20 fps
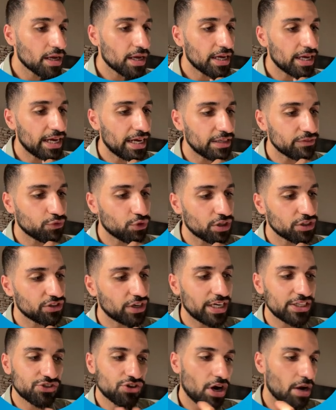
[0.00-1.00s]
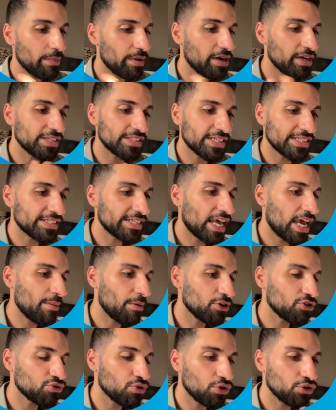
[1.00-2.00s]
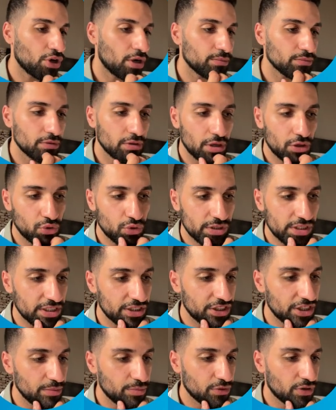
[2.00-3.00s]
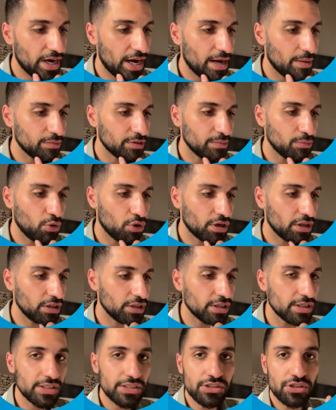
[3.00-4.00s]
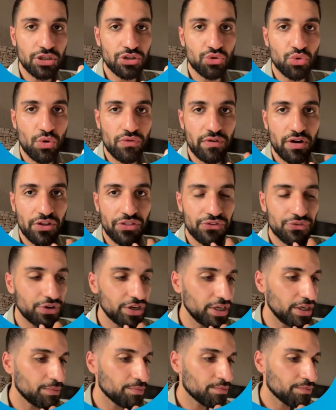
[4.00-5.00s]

And for the transcriber is the same. I told you I'm using DeepGram. The model is Nova 3.